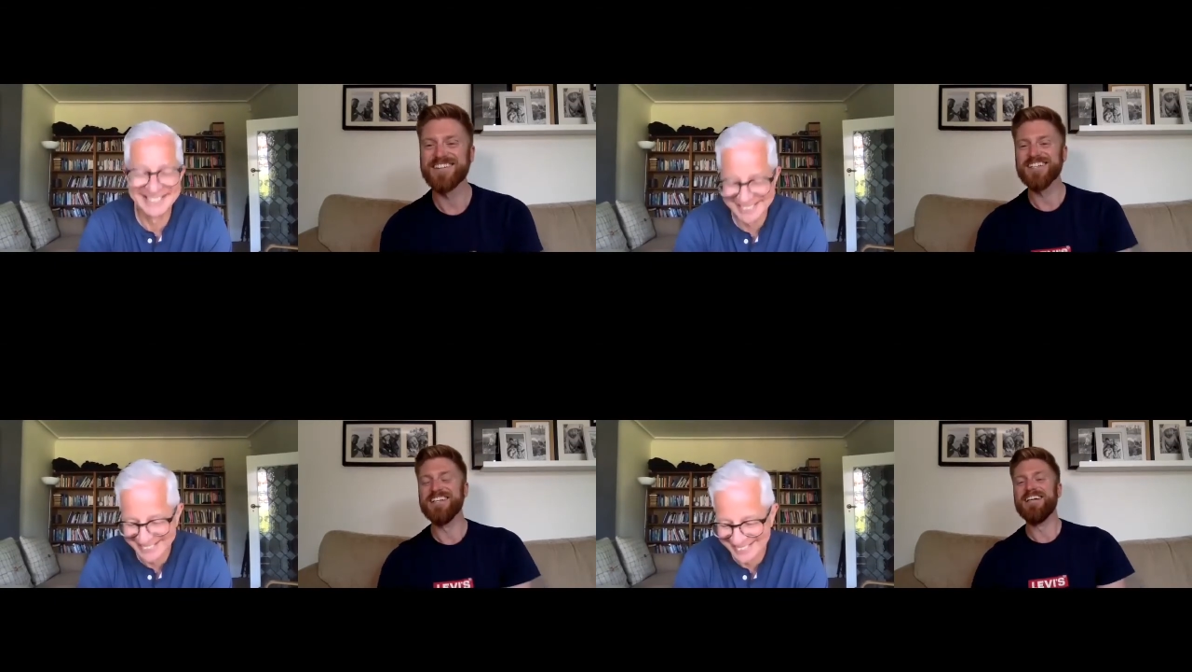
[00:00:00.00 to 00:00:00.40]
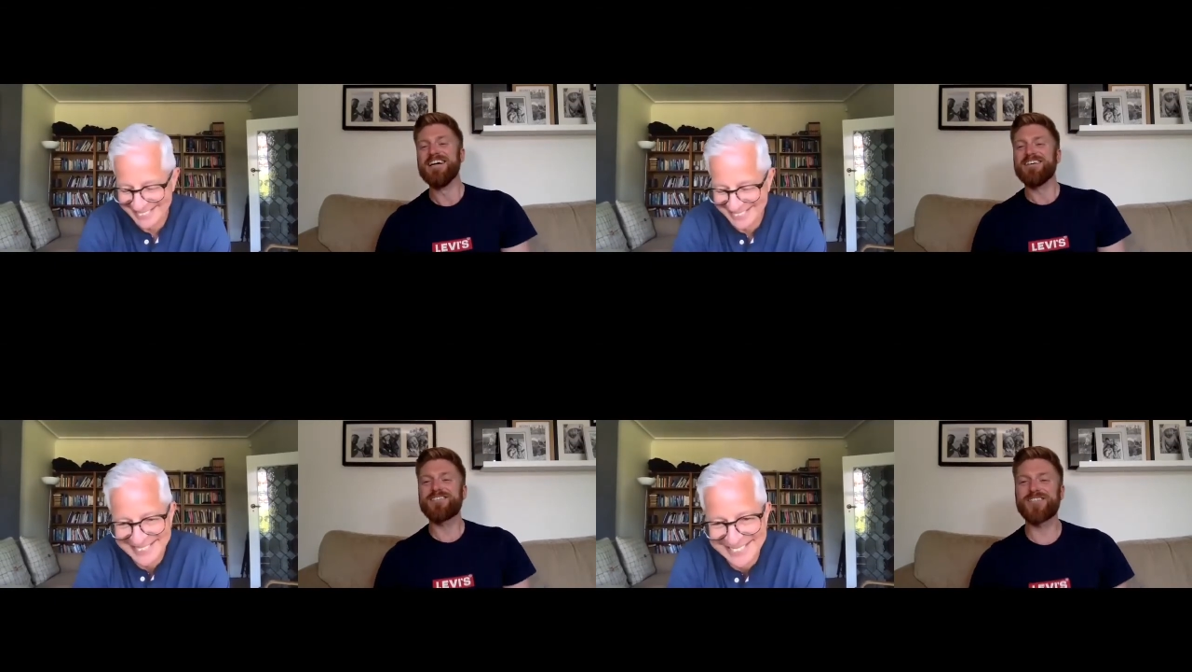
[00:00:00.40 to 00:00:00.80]

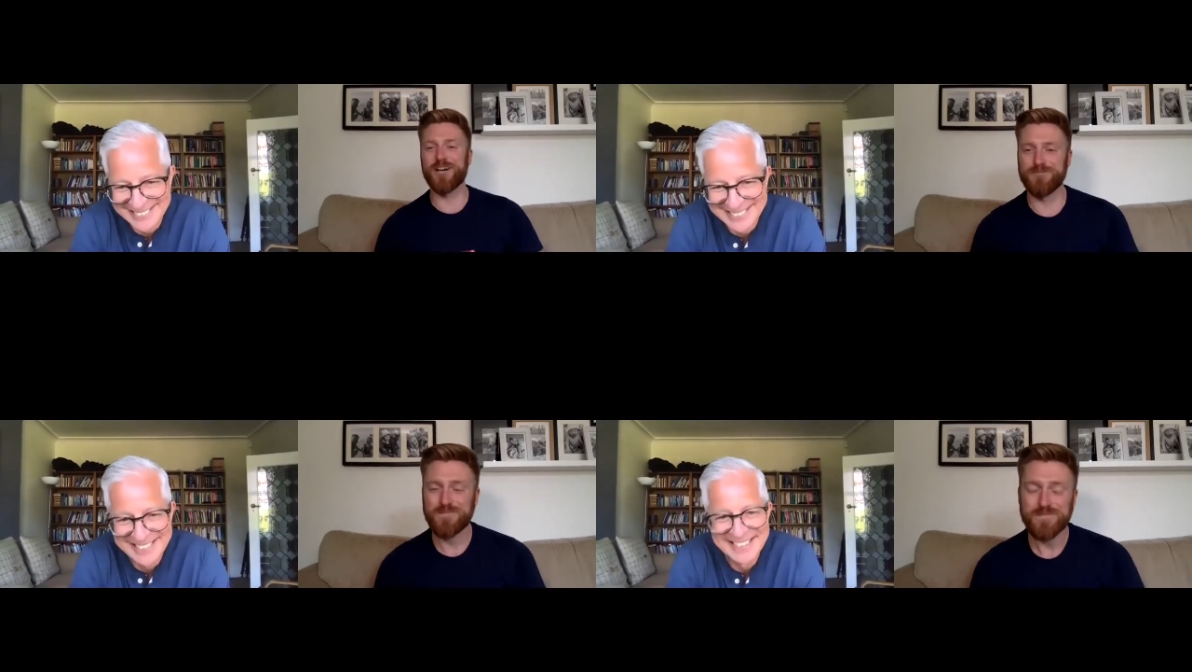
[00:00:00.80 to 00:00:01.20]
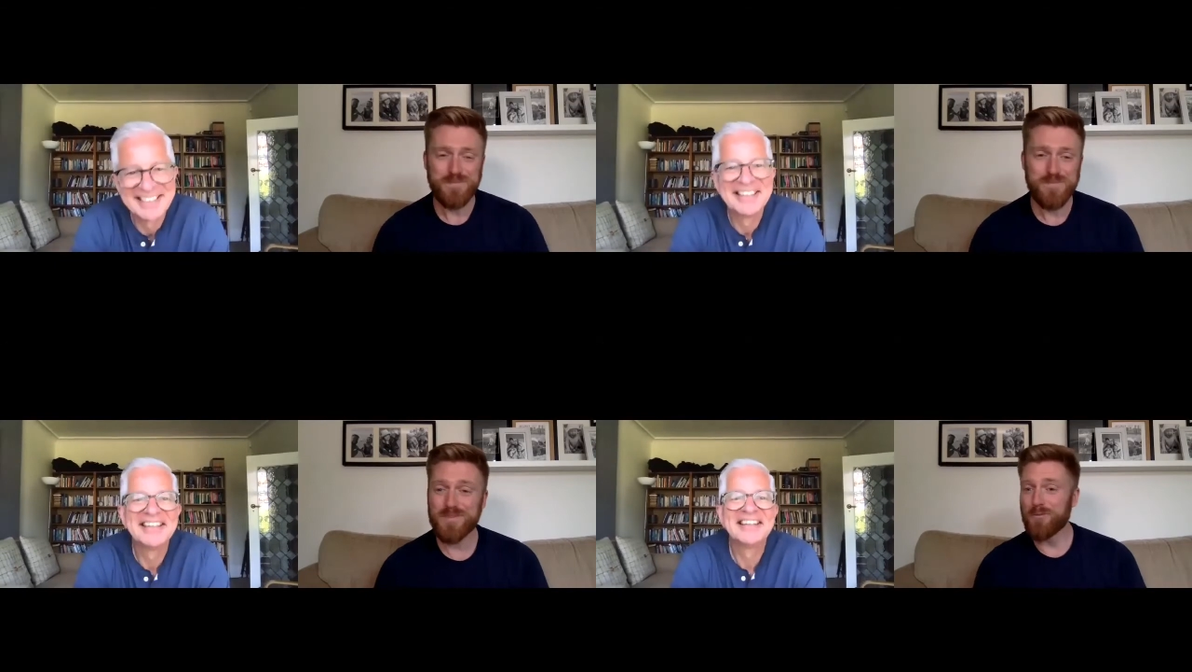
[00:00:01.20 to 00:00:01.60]
Speaker 1: so
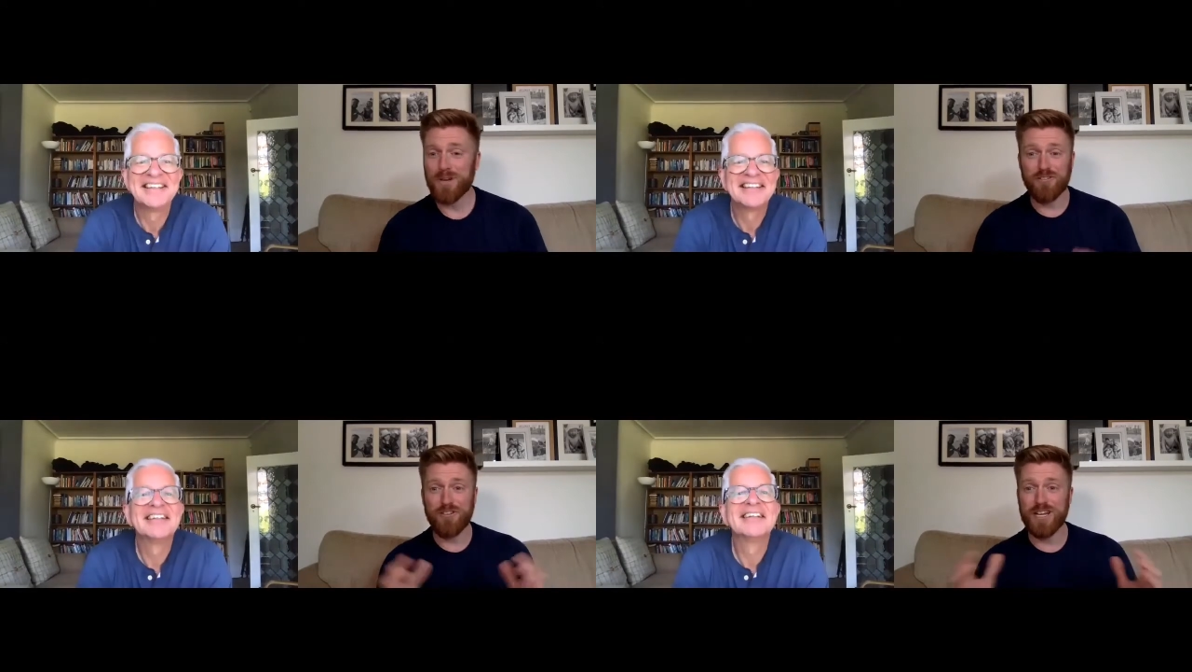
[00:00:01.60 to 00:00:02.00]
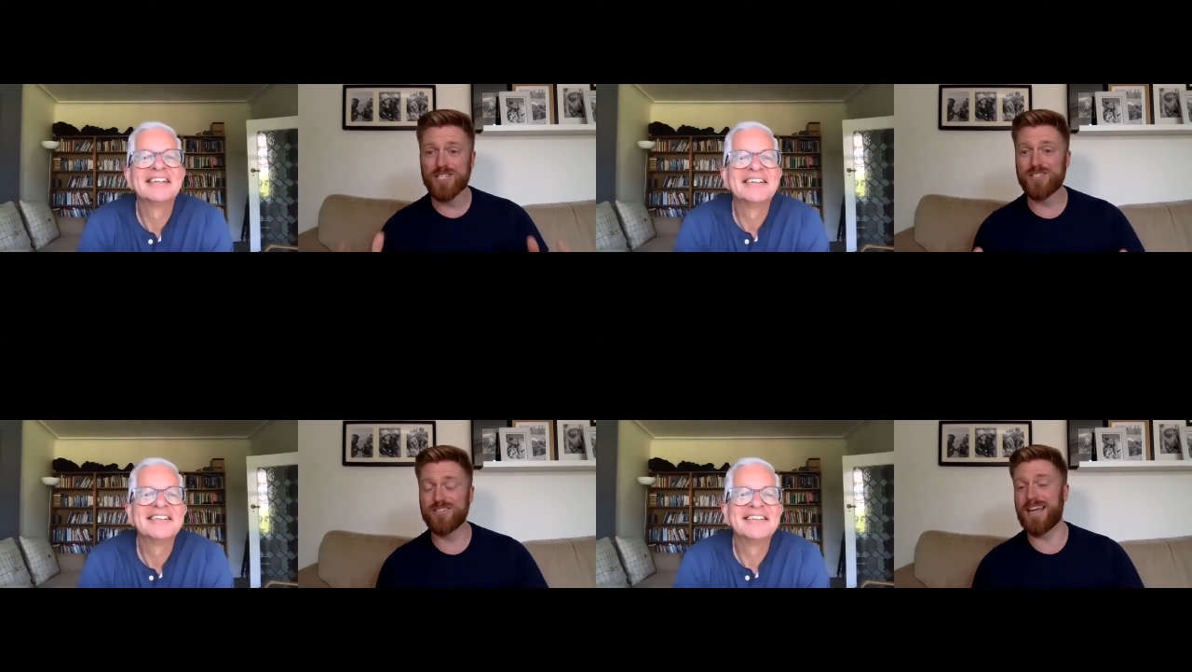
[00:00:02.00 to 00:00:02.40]
we
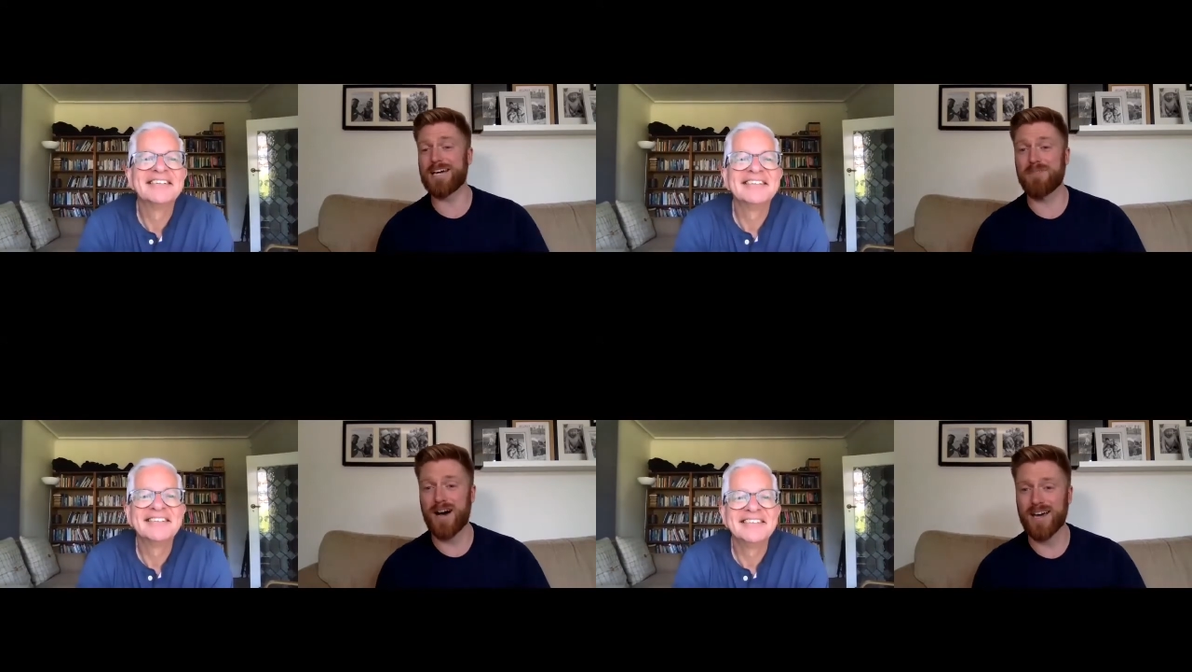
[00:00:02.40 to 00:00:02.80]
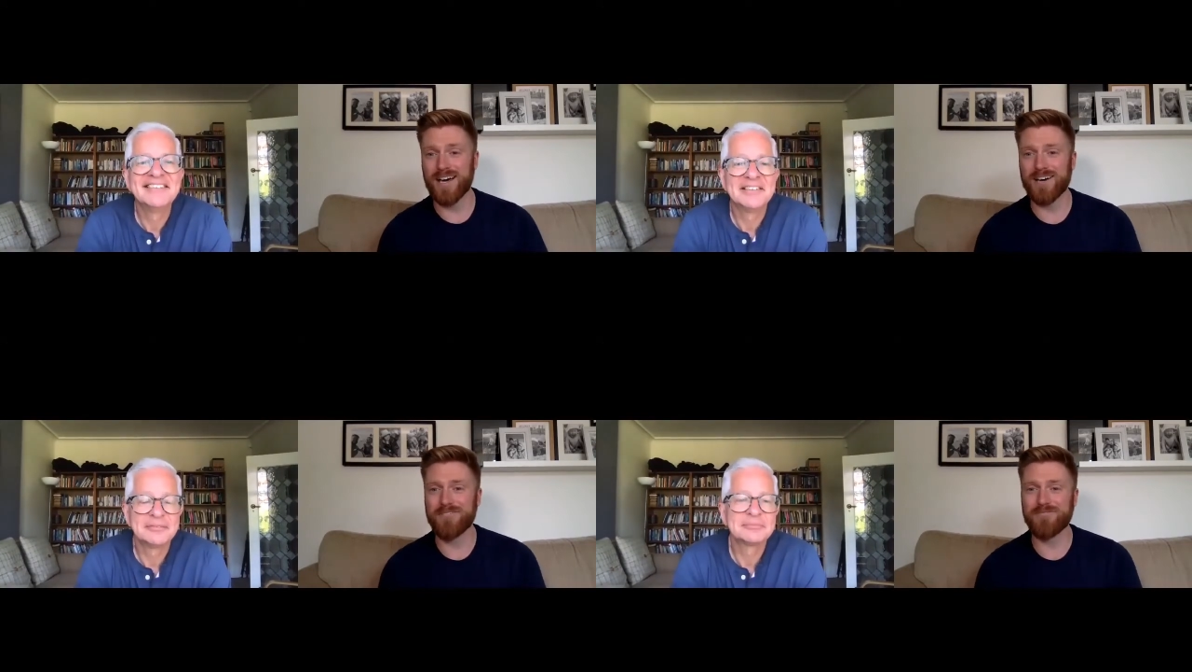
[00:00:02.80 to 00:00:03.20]
finished Nehemiah.